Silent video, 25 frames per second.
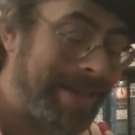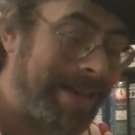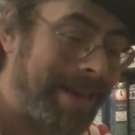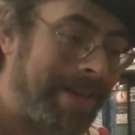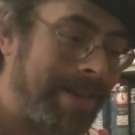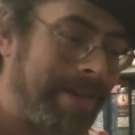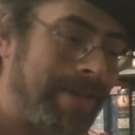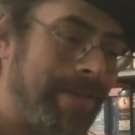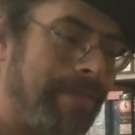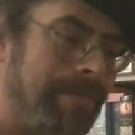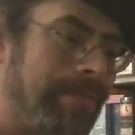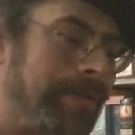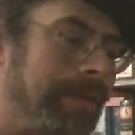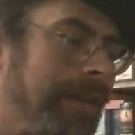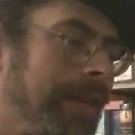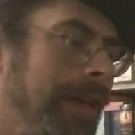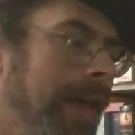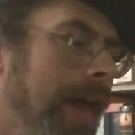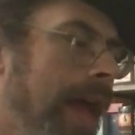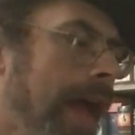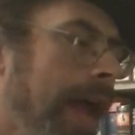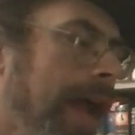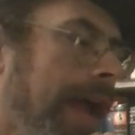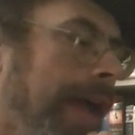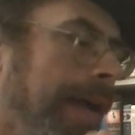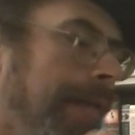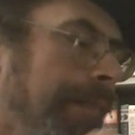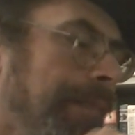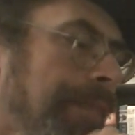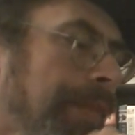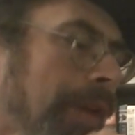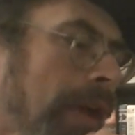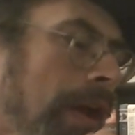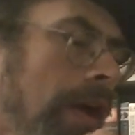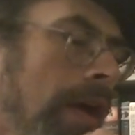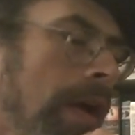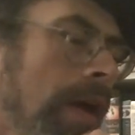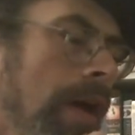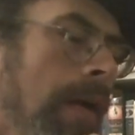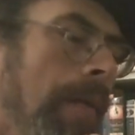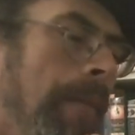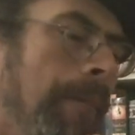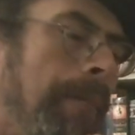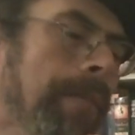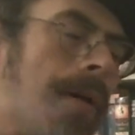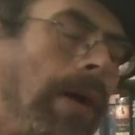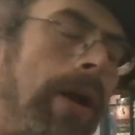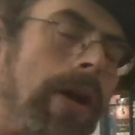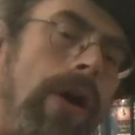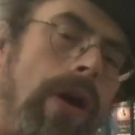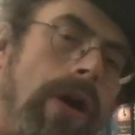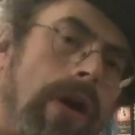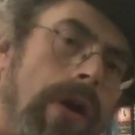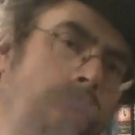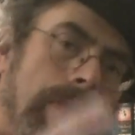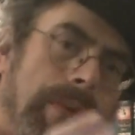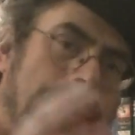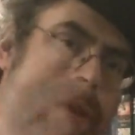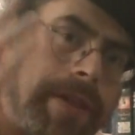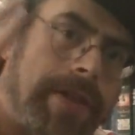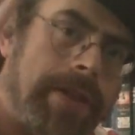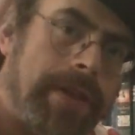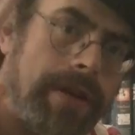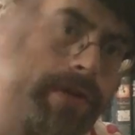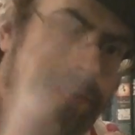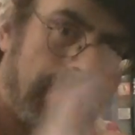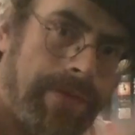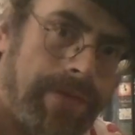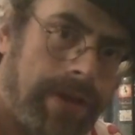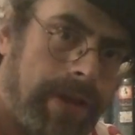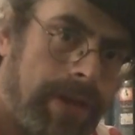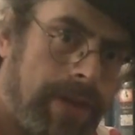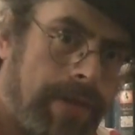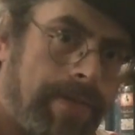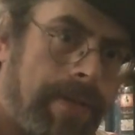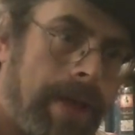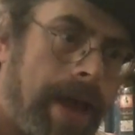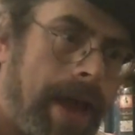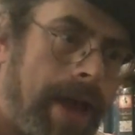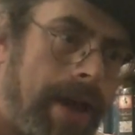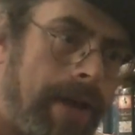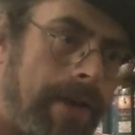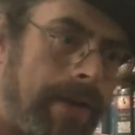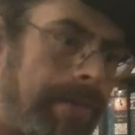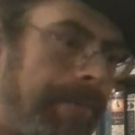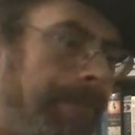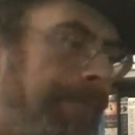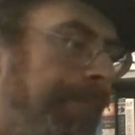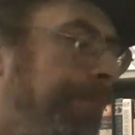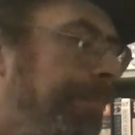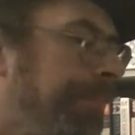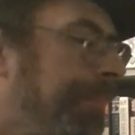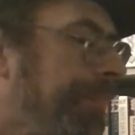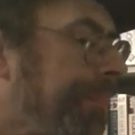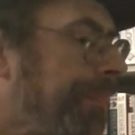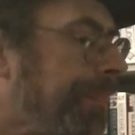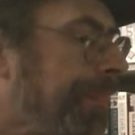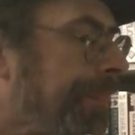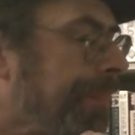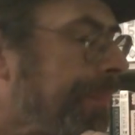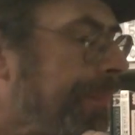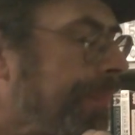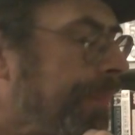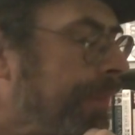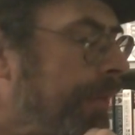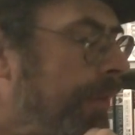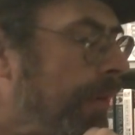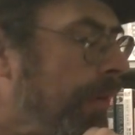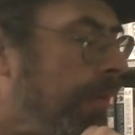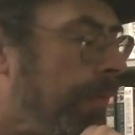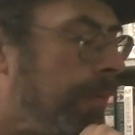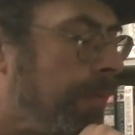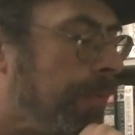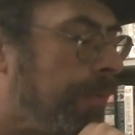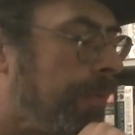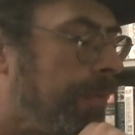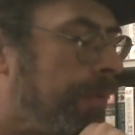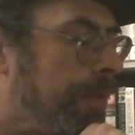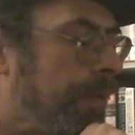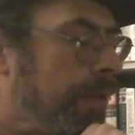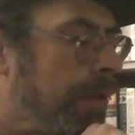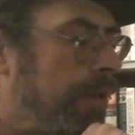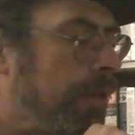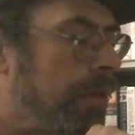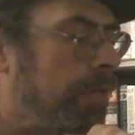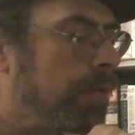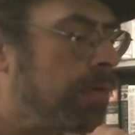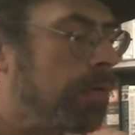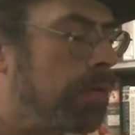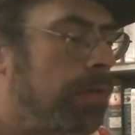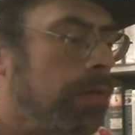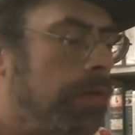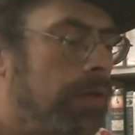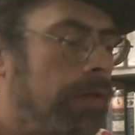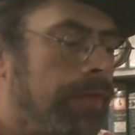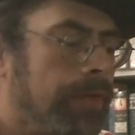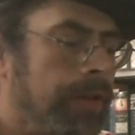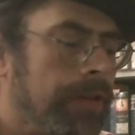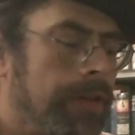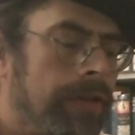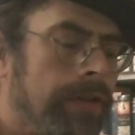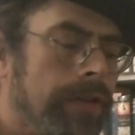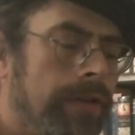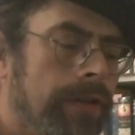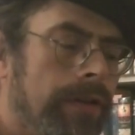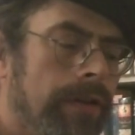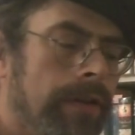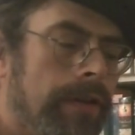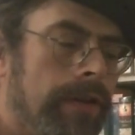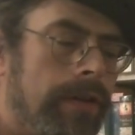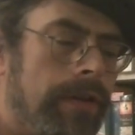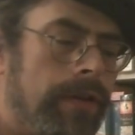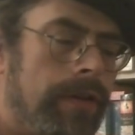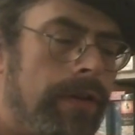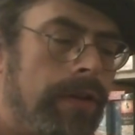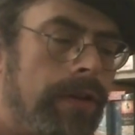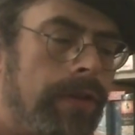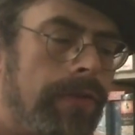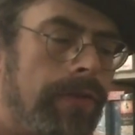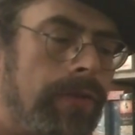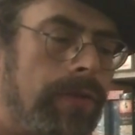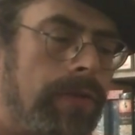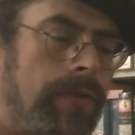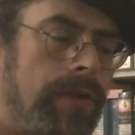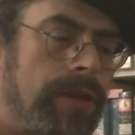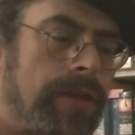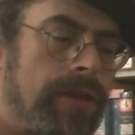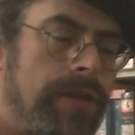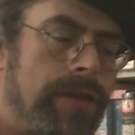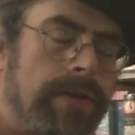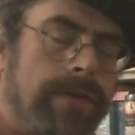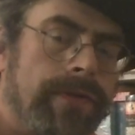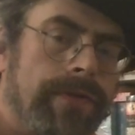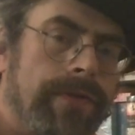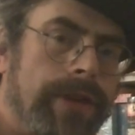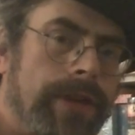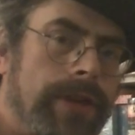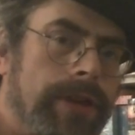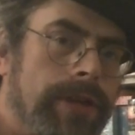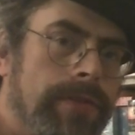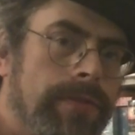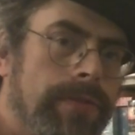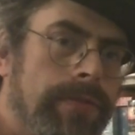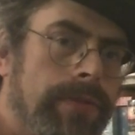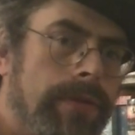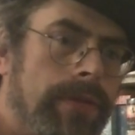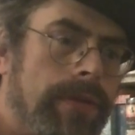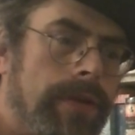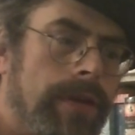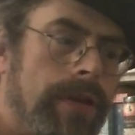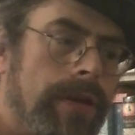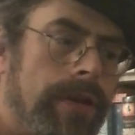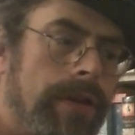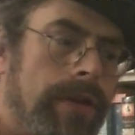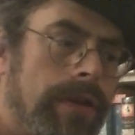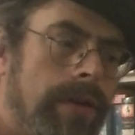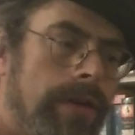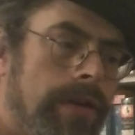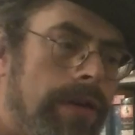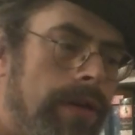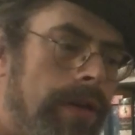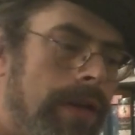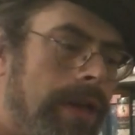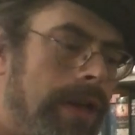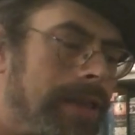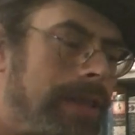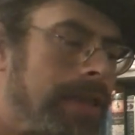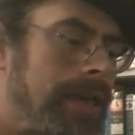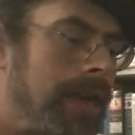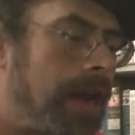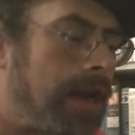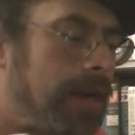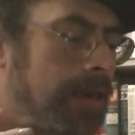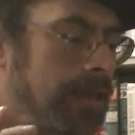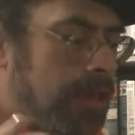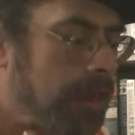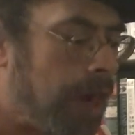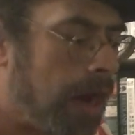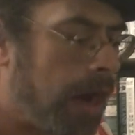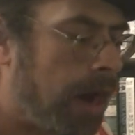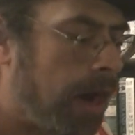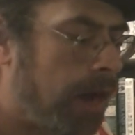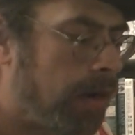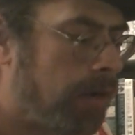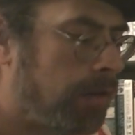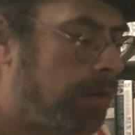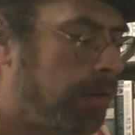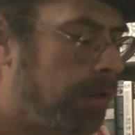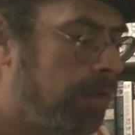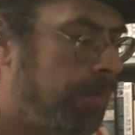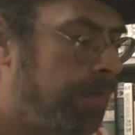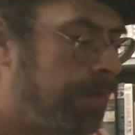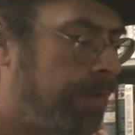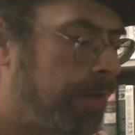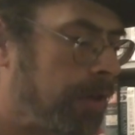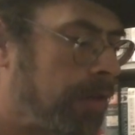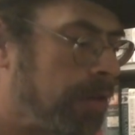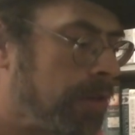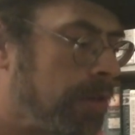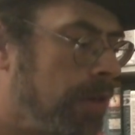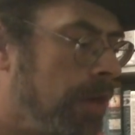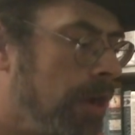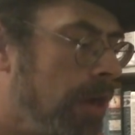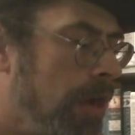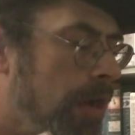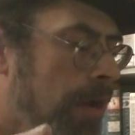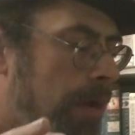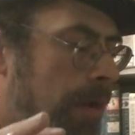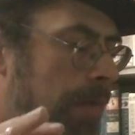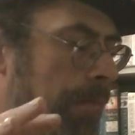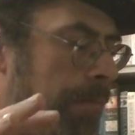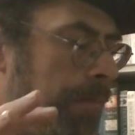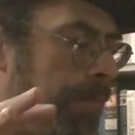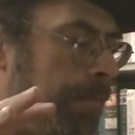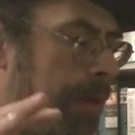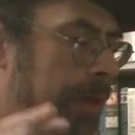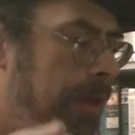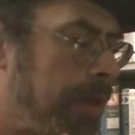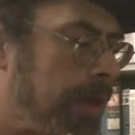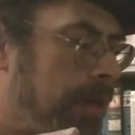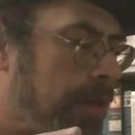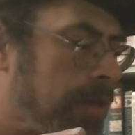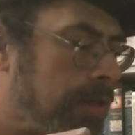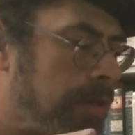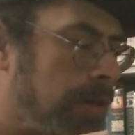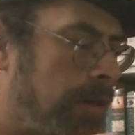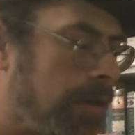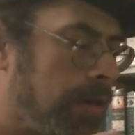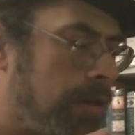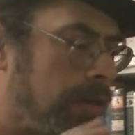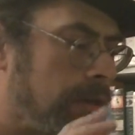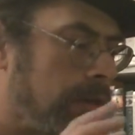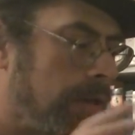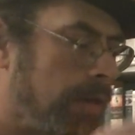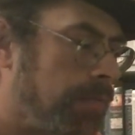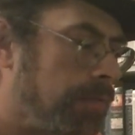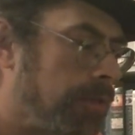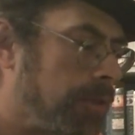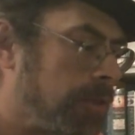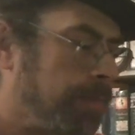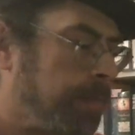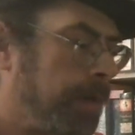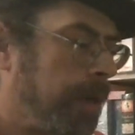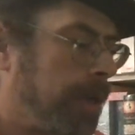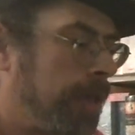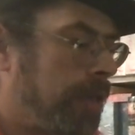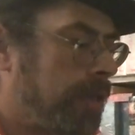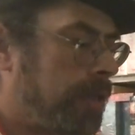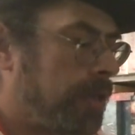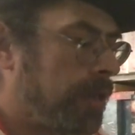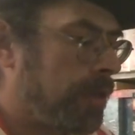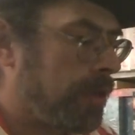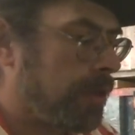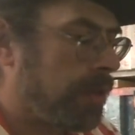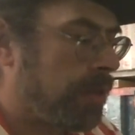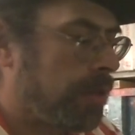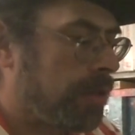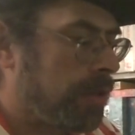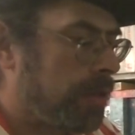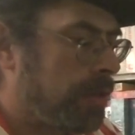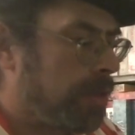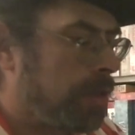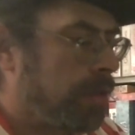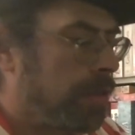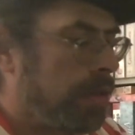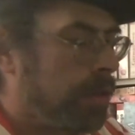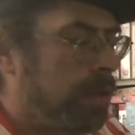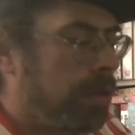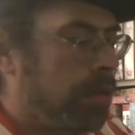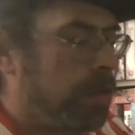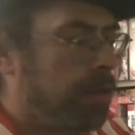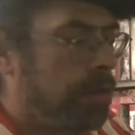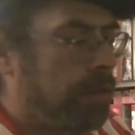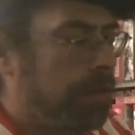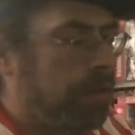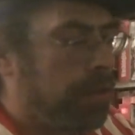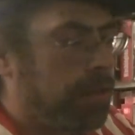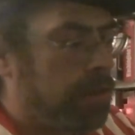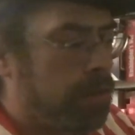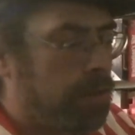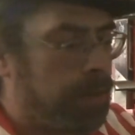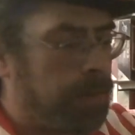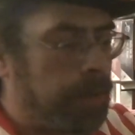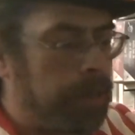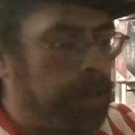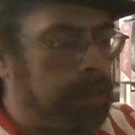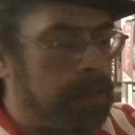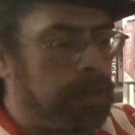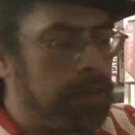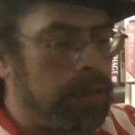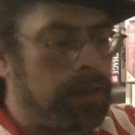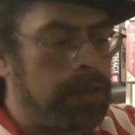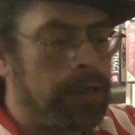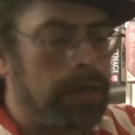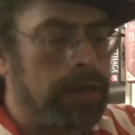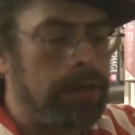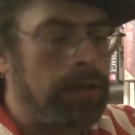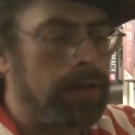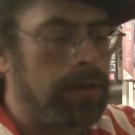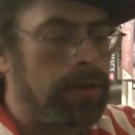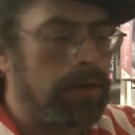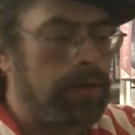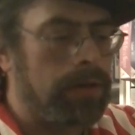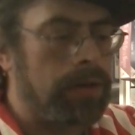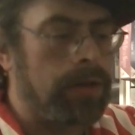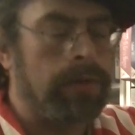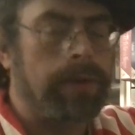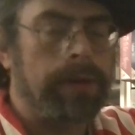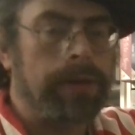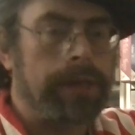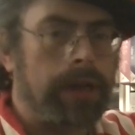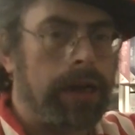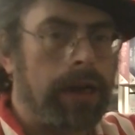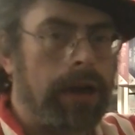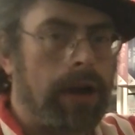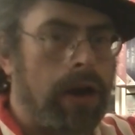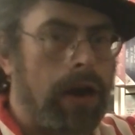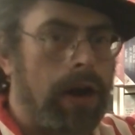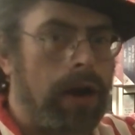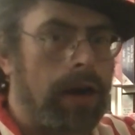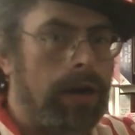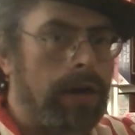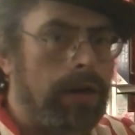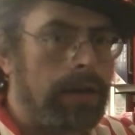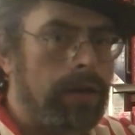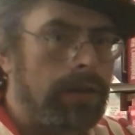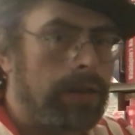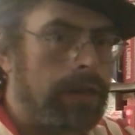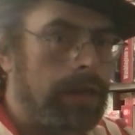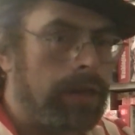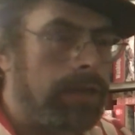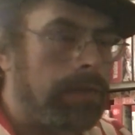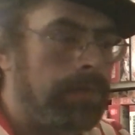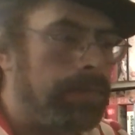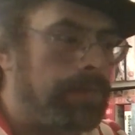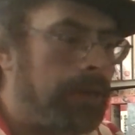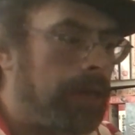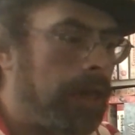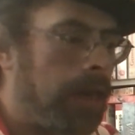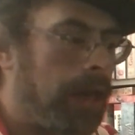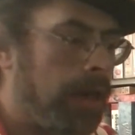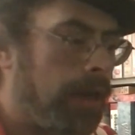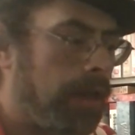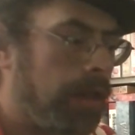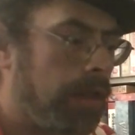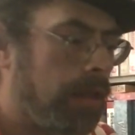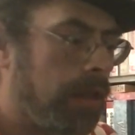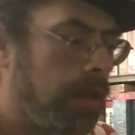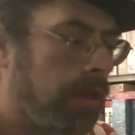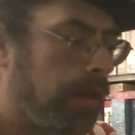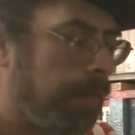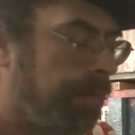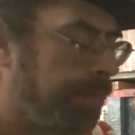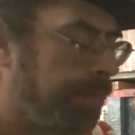as you're playing, but always in a fixed pattern. It'd be really cool if it didn't, if it wasn't a fixed board. It's not entirely fixed because there are some spaces, these spaces, that you don't know what they are. They could be anything